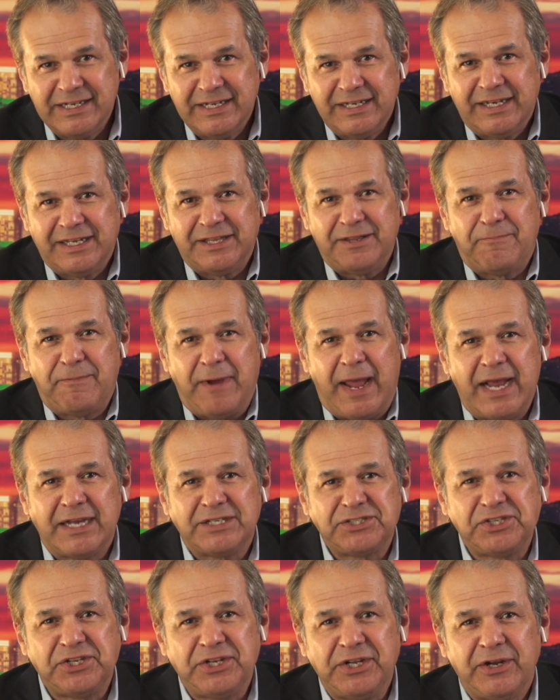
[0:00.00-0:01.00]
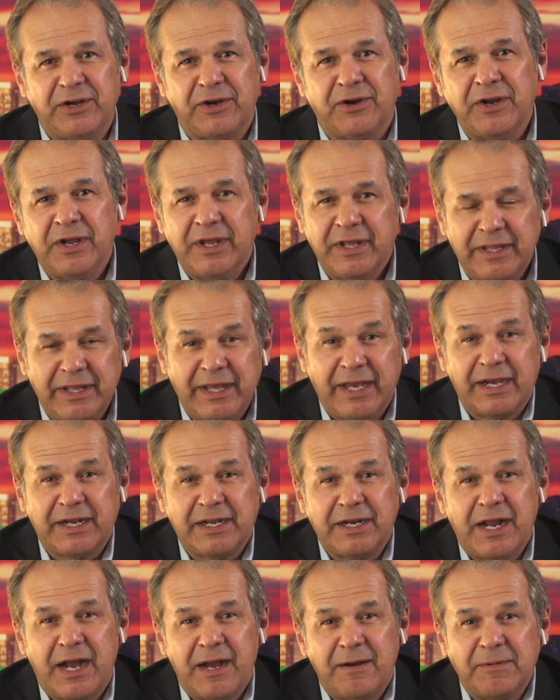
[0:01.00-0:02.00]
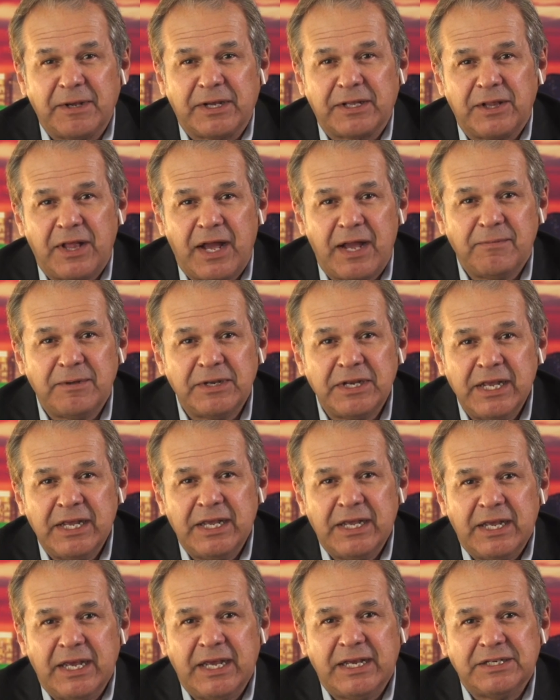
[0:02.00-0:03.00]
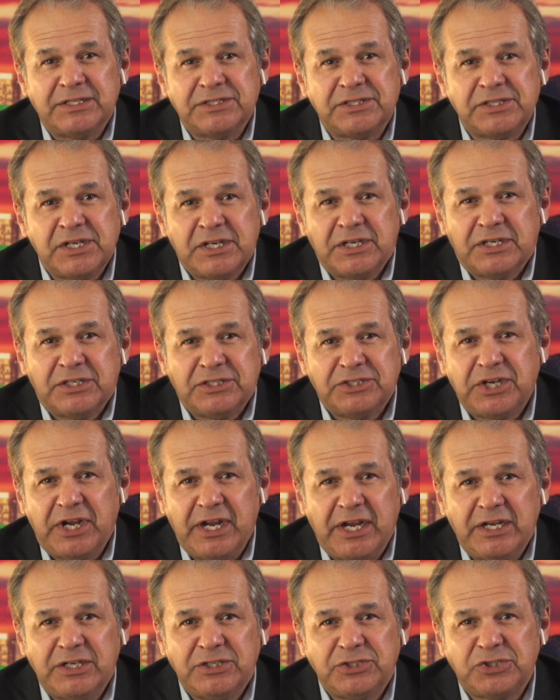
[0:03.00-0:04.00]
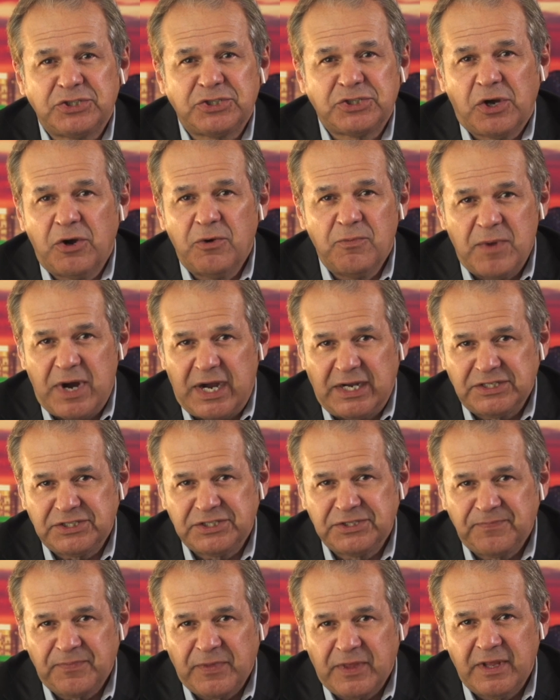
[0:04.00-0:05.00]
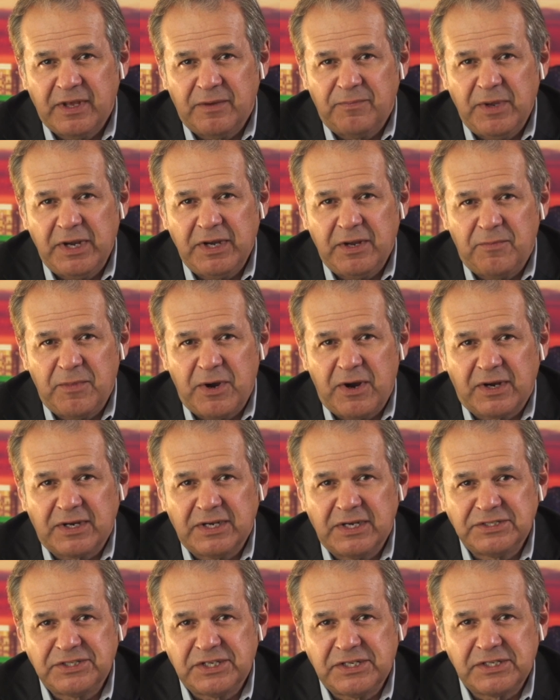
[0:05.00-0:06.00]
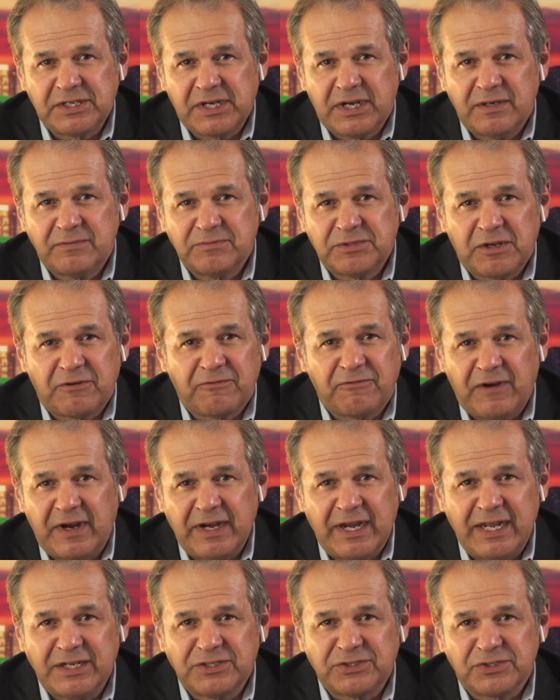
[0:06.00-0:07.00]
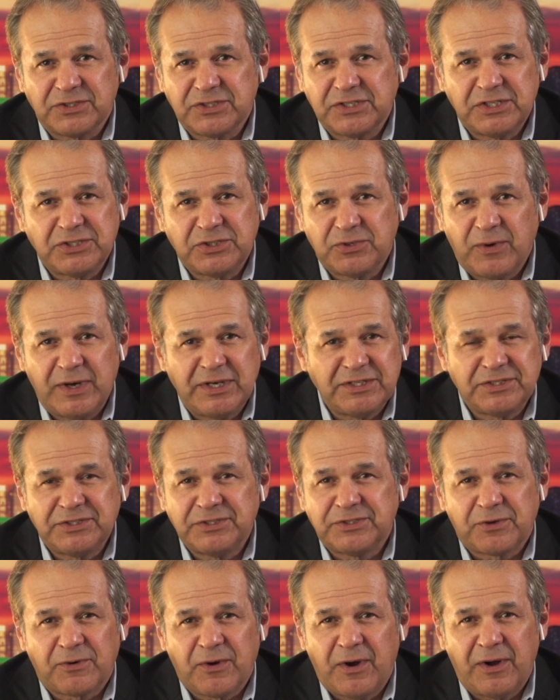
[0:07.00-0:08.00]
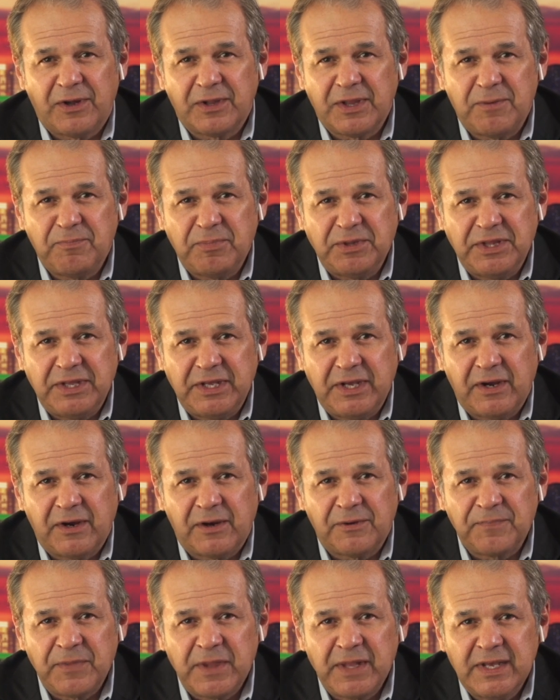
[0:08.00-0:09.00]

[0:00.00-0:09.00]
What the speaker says: In the past year, the economic climate has changed so much that many Americans' incomes, their financial situations are all up in the air.